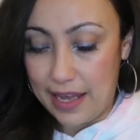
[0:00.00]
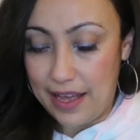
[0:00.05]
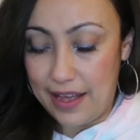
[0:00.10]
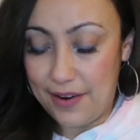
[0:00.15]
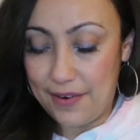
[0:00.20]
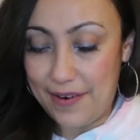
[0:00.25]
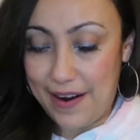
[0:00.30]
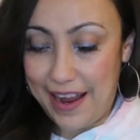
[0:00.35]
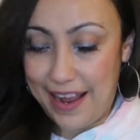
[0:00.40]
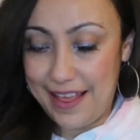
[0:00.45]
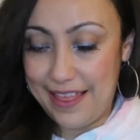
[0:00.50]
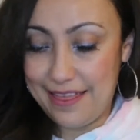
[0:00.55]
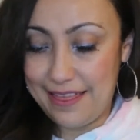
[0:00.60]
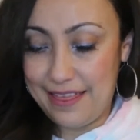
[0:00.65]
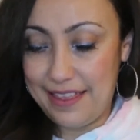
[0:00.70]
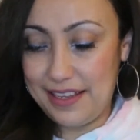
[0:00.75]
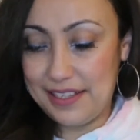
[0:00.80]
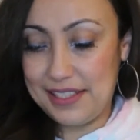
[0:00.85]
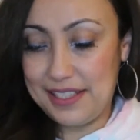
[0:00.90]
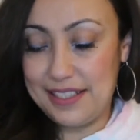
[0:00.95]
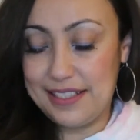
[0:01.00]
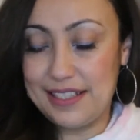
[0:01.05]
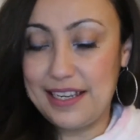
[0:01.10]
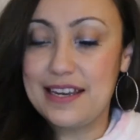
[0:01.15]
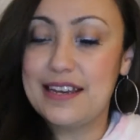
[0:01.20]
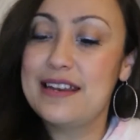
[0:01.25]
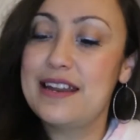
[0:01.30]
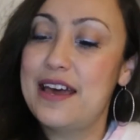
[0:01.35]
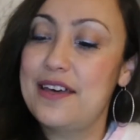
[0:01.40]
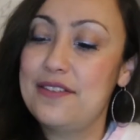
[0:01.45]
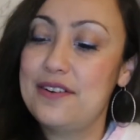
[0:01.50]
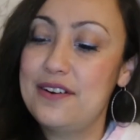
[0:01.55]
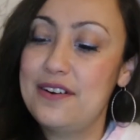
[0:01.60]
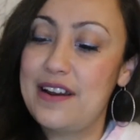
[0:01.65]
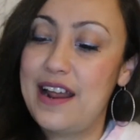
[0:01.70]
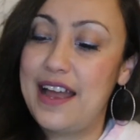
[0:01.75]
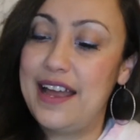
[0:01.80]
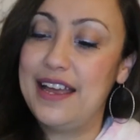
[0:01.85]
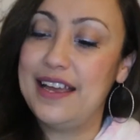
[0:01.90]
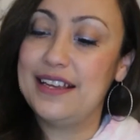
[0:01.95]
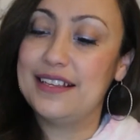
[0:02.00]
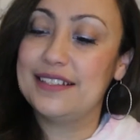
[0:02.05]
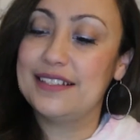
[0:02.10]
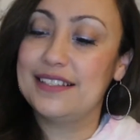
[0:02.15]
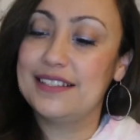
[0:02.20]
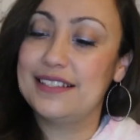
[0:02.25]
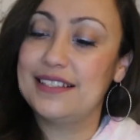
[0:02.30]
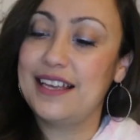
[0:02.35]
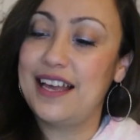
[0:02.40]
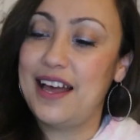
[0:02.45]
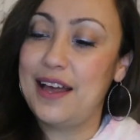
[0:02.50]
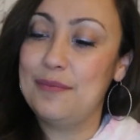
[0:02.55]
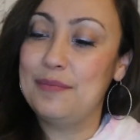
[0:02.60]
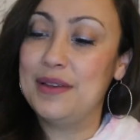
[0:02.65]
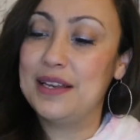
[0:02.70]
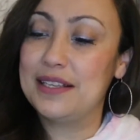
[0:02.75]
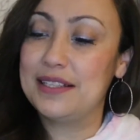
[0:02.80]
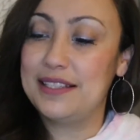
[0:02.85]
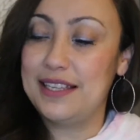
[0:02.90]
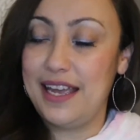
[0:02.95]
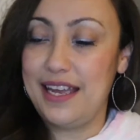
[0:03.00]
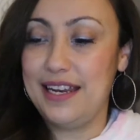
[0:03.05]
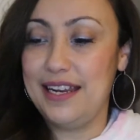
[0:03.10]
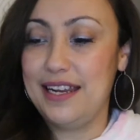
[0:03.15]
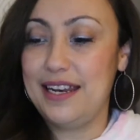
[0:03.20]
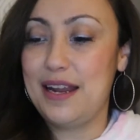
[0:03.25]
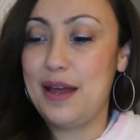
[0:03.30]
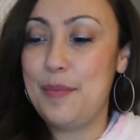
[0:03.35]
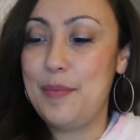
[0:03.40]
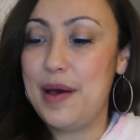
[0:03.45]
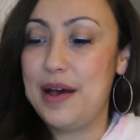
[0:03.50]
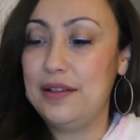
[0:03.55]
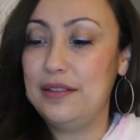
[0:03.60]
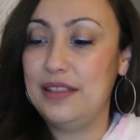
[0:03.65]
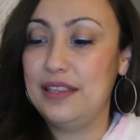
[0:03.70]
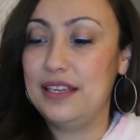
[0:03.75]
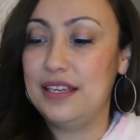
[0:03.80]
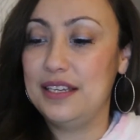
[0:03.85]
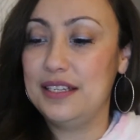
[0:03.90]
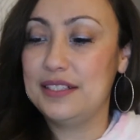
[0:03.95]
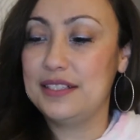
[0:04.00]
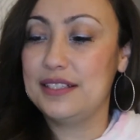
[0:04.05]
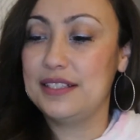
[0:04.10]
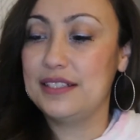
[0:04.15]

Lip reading: All right, this is another nice, I'm excited about this.